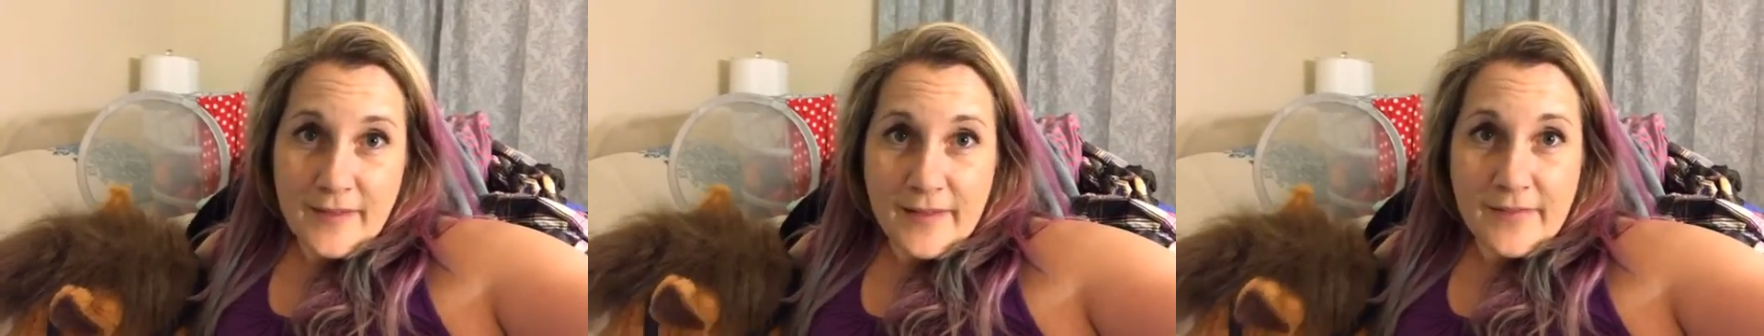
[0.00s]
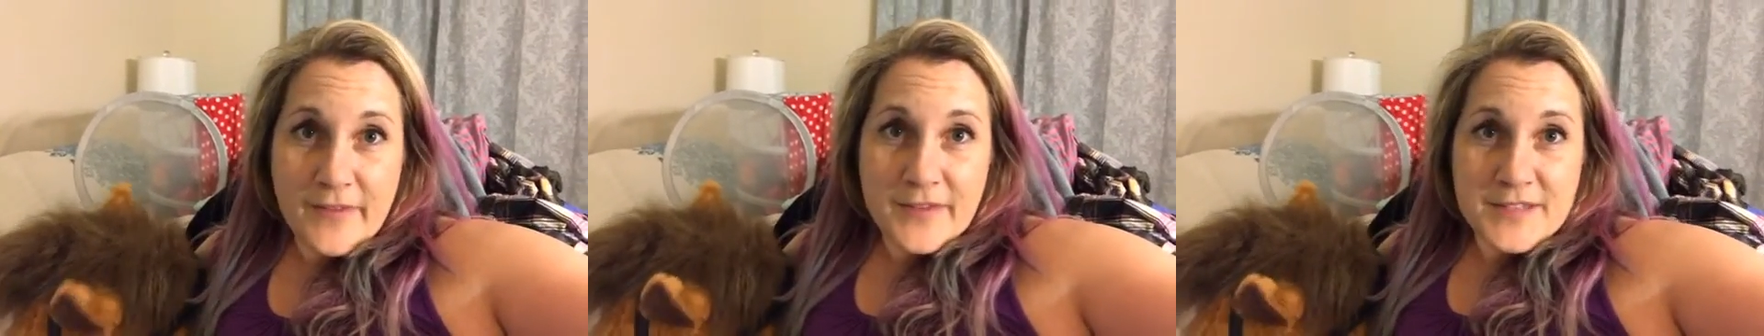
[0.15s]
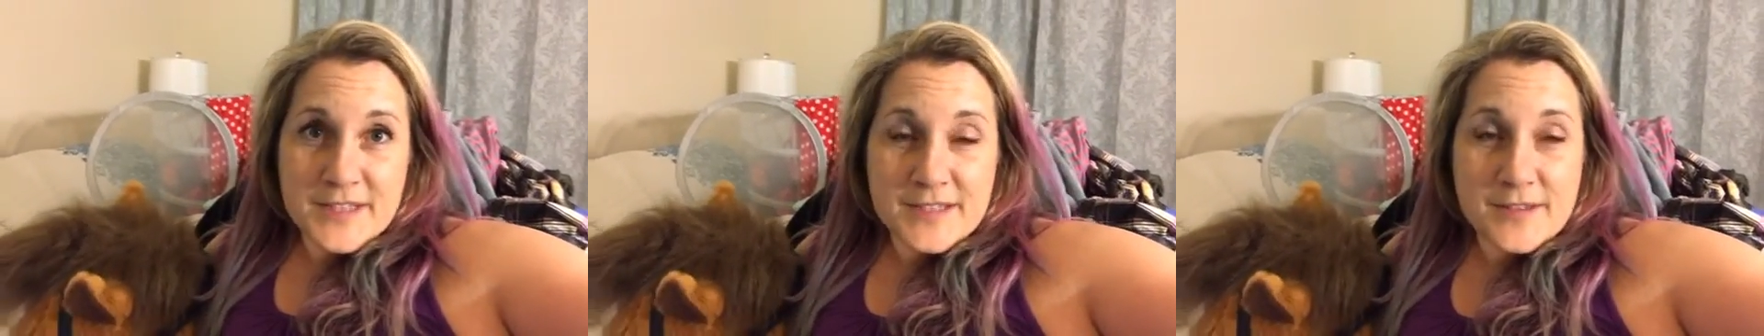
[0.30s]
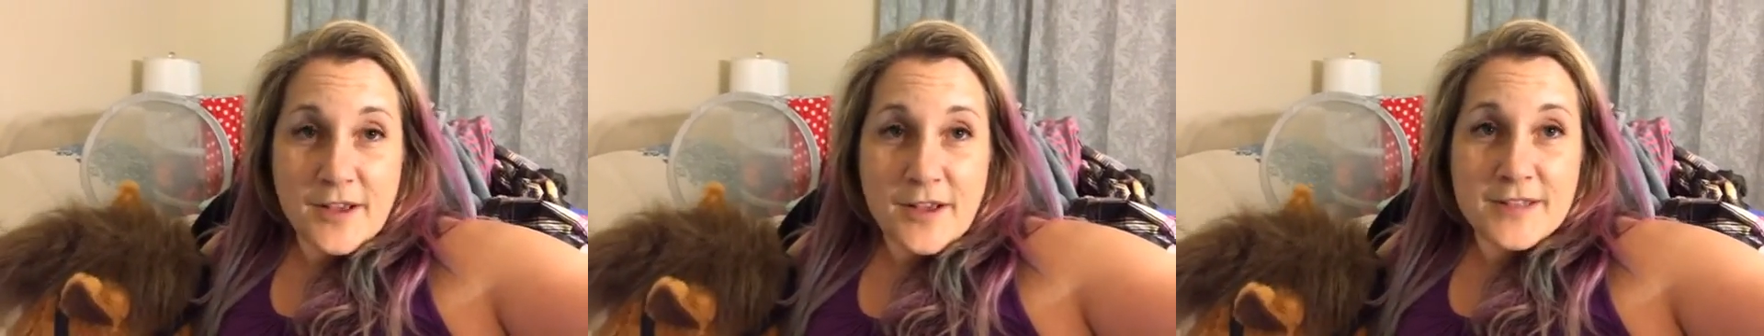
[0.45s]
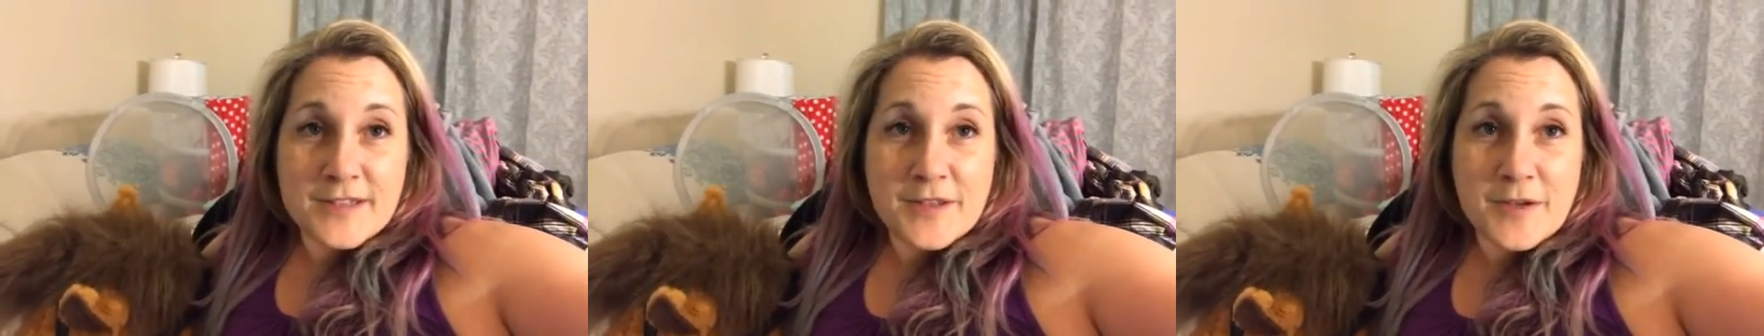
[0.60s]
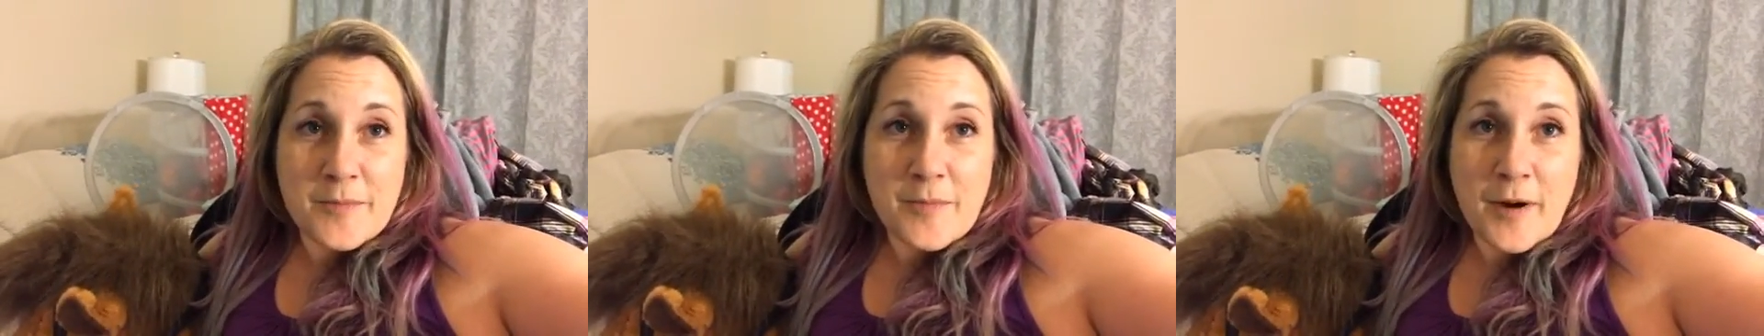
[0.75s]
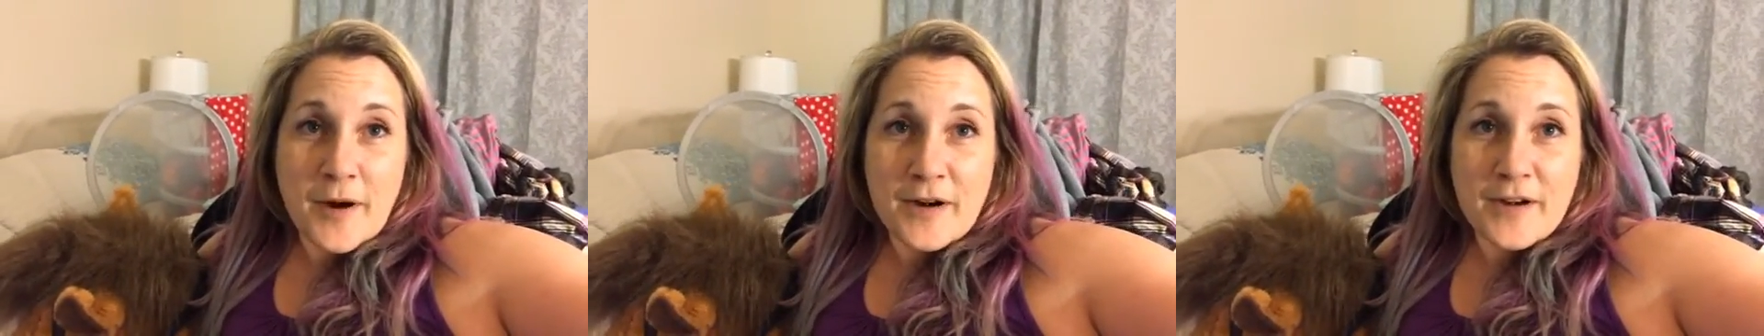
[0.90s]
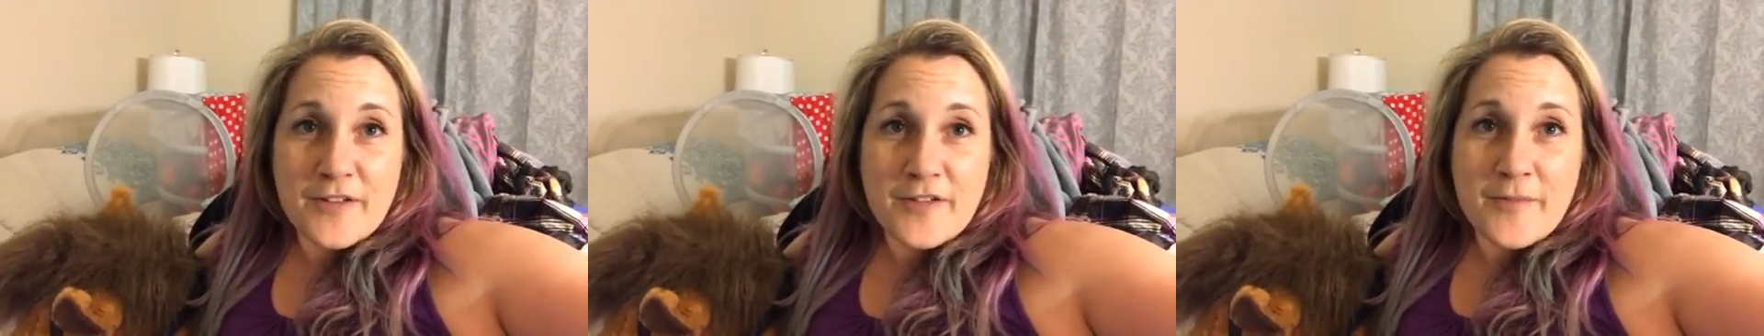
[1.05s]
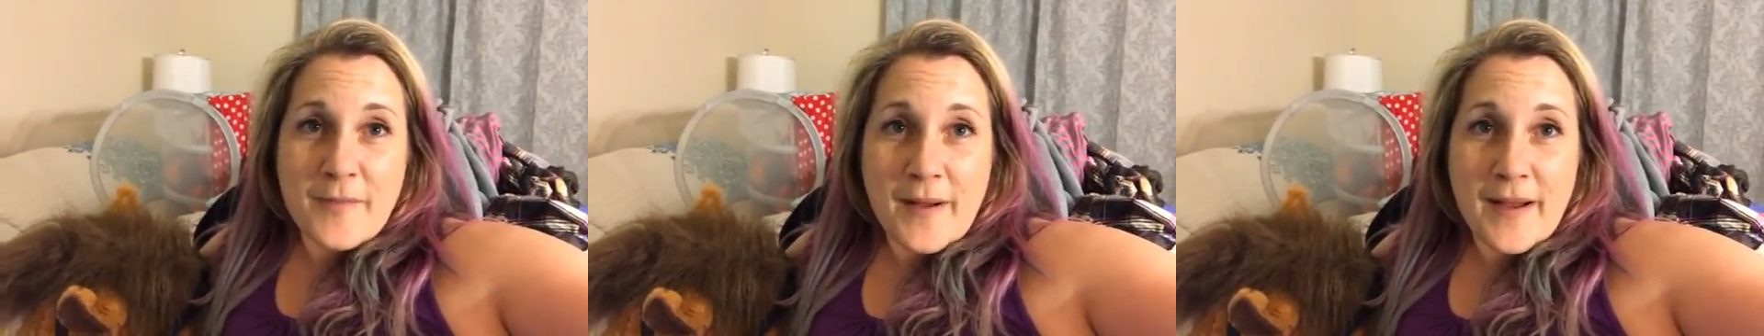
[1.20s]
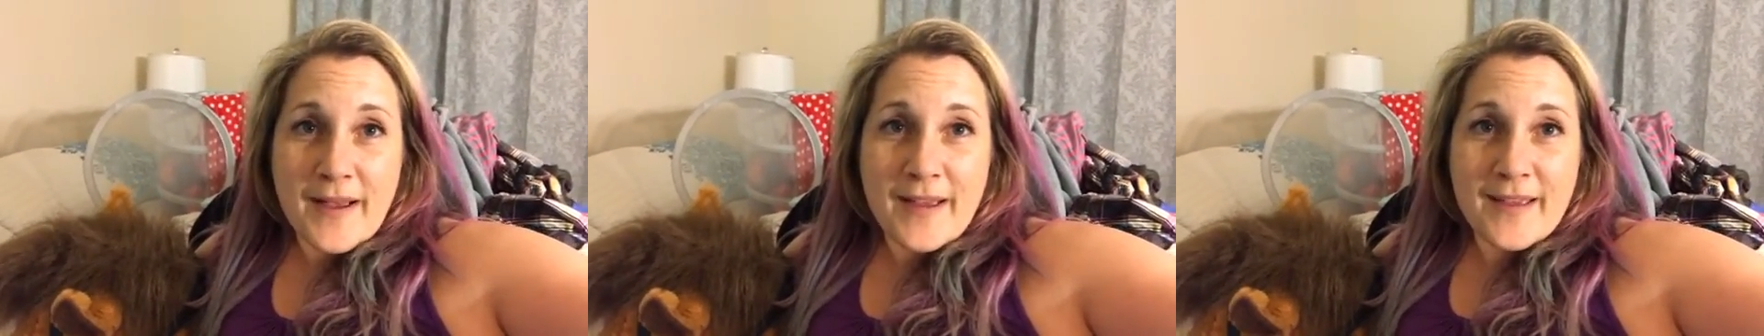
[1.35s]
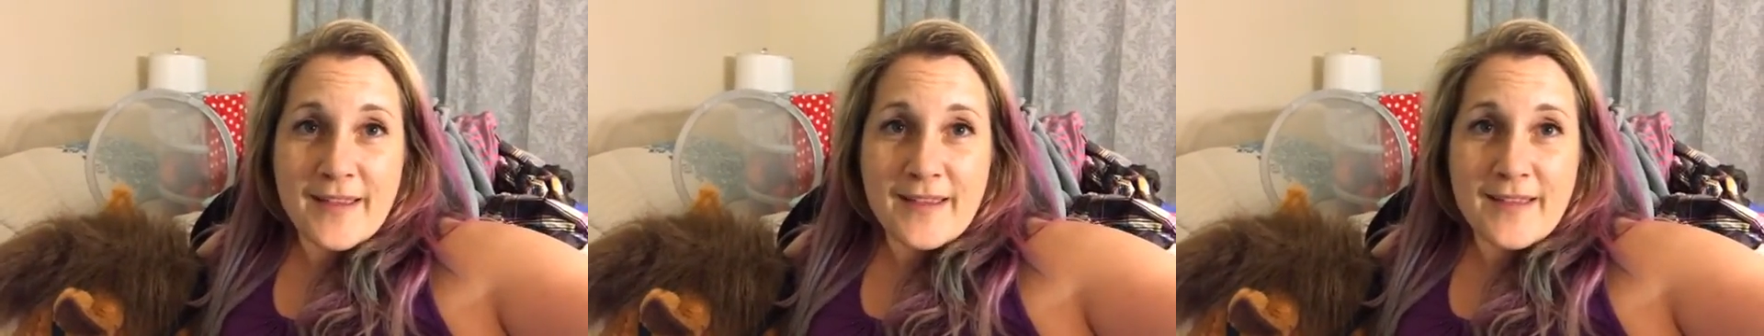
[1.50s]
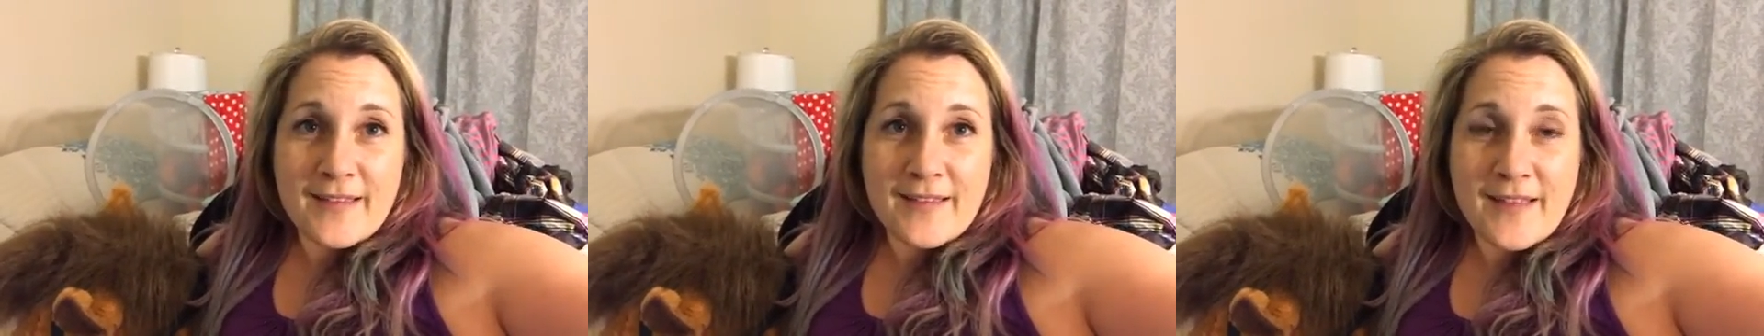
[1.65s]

this is also part of my